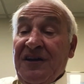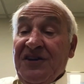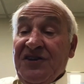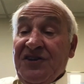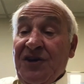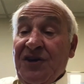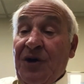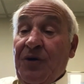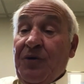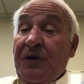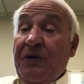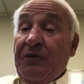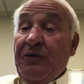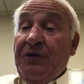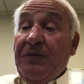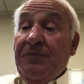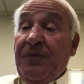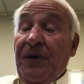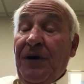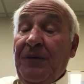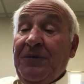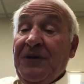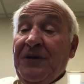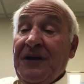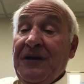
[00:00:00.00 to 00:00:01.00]
So we went
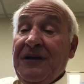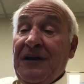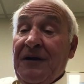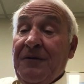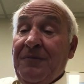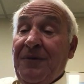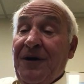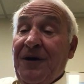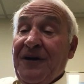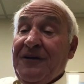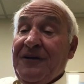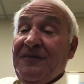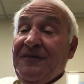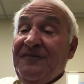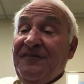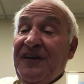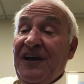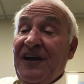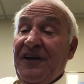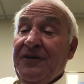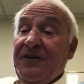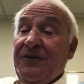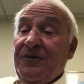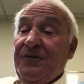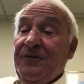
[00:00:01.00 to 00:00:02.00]
public. Our market
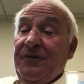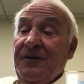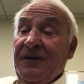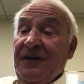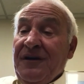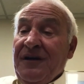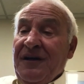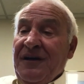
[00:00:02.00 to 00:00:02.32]
value